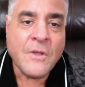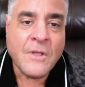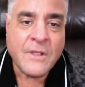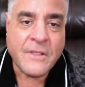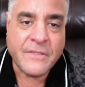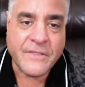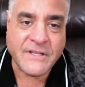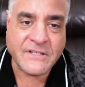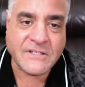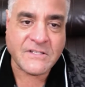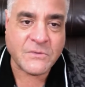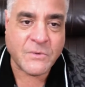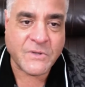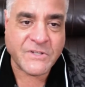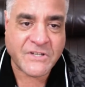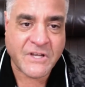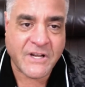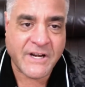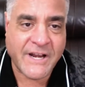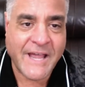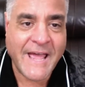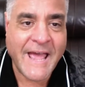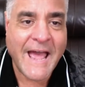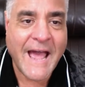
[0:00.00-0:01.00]
this is what's
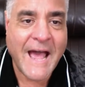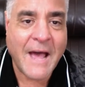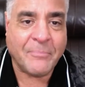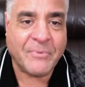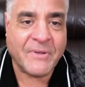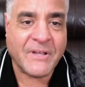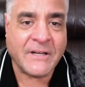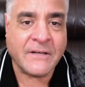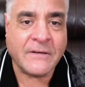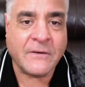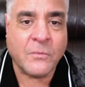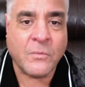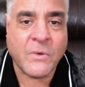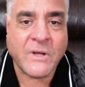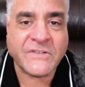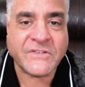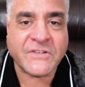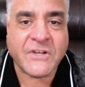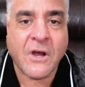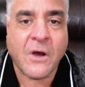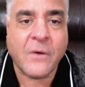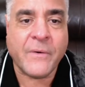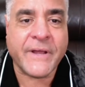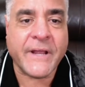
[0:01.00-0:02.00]
going to happen. What's
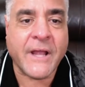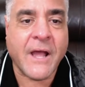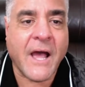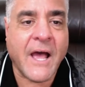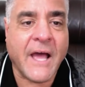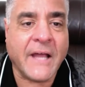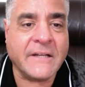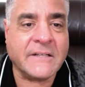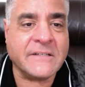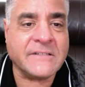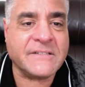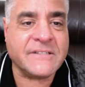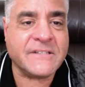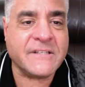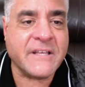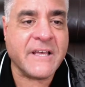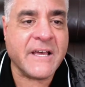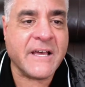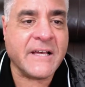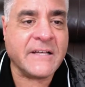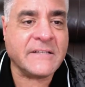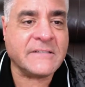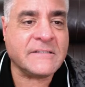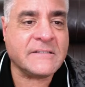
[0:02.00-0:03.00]
going on is
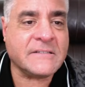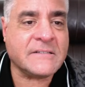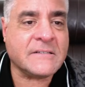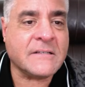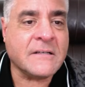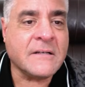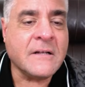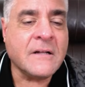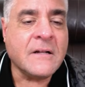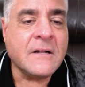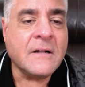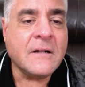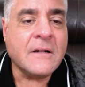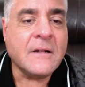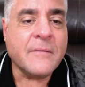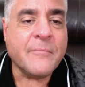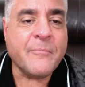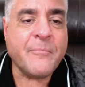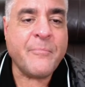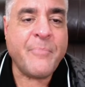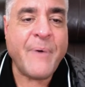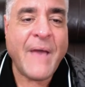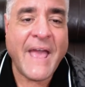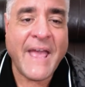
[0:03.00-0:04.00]
this
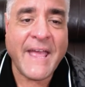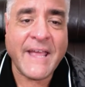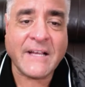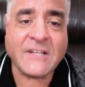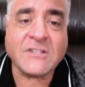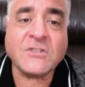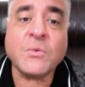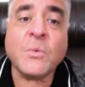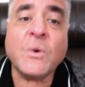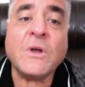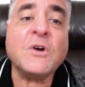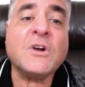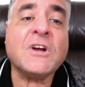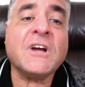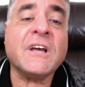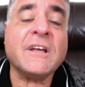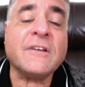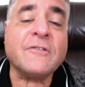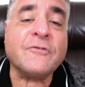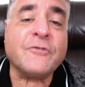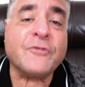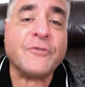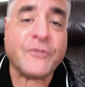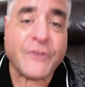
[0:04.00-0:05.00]
banks will
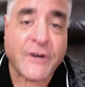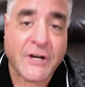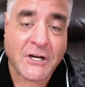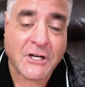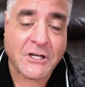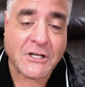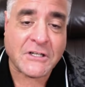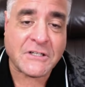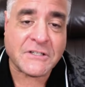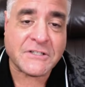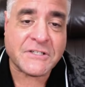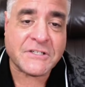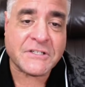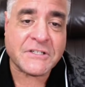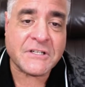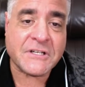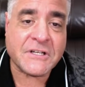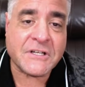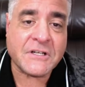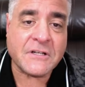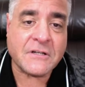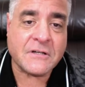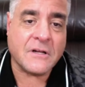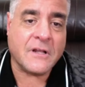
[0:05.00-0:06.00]
convert,
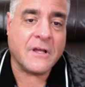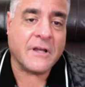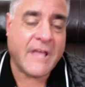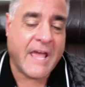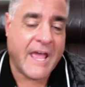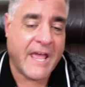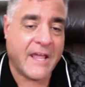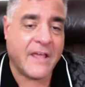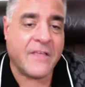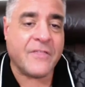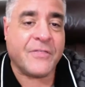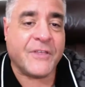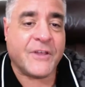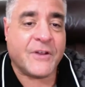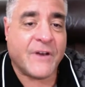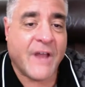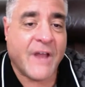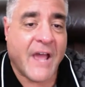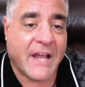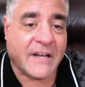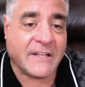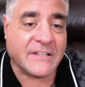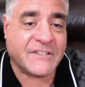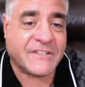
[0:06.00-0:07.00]
okay, the
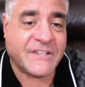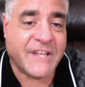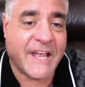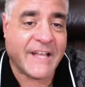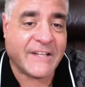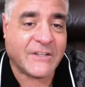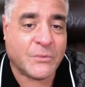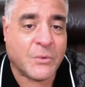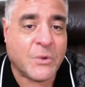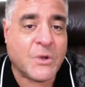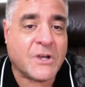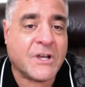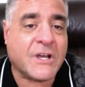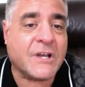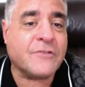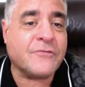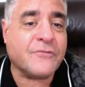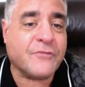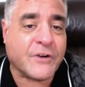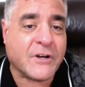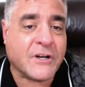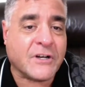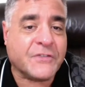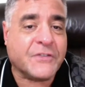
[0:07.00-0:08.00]
United States will
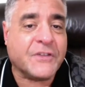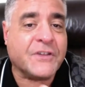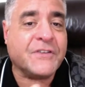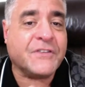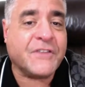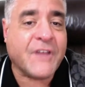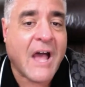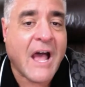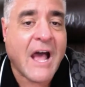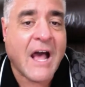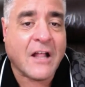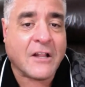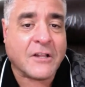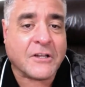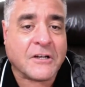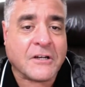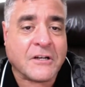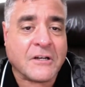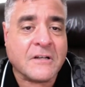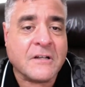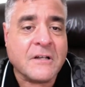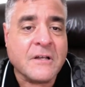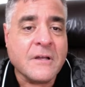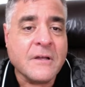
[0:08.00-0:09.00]
convert the
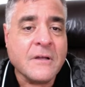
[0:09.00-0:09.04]
dollar